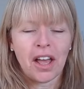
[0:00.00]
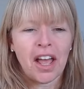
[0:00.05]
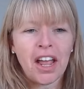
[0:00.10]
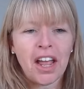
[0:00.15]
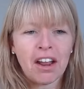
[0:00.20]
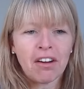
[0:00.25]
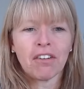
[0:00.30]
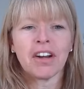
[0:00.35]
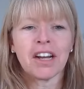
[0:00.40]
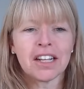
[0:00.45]

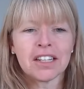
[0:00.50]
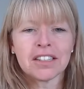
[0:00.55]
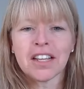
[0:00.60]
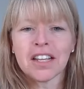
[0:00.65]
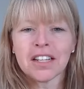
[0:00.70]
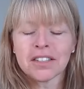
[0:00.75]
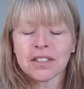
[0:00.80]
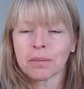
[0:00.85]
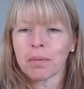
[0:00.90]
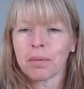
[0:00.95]
here it is,
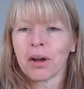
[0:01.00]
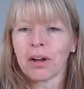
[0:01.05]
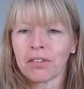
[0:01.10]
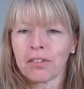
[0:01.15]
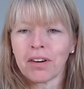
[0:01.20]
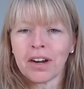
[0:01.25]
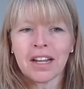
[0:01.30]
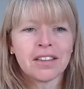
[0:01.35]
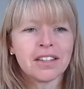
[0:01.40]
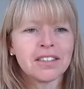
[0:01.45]
here's the
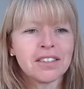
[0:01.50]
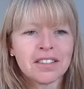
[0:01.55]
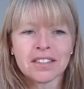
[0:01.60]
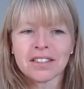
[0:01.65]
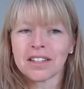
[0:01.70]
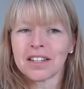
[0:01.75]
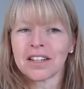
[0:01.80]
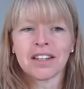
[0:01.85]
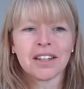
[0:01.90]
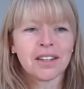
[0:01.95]
binary, this
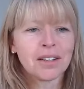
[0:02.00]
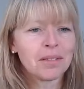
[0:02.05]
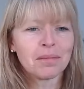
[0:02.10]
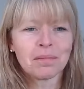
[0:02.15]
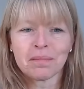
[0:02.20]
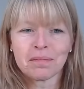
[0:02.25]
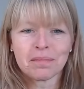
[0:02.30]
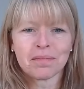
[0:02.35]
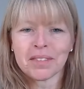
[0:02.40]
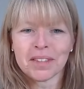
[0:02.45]
is the,
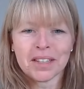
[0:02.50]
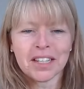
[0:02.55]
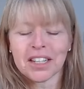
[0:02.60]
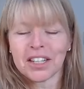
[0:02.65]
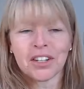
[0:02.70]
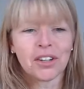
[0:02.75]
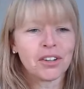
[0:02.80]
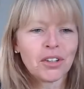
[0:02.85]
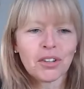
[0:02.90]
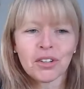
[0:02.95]

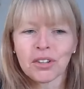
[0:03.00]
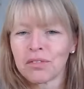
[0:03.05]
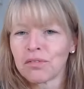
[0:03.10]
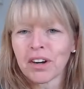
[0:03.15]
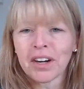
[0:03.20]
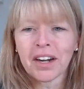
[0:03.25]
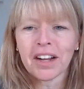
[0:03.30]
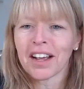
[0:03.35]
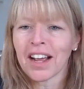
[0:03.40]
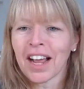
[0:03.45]
you know, you can
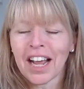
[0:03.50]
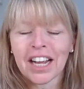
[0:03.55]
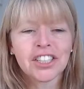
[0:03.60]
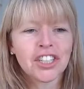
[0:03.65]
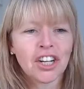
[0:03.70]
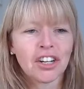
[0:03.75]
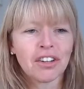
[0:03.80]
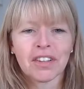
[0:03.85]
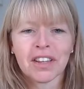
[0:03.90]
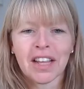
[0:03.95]
run a
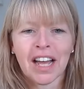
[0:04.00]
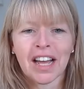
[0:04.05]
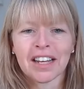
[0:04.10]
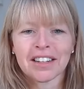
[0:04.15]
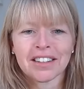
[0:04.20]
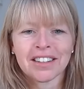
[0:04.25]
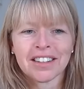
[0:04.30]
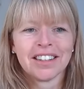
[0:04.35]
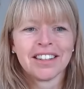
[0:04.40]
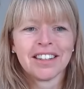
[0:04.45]
hash over
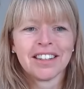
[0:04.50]
that,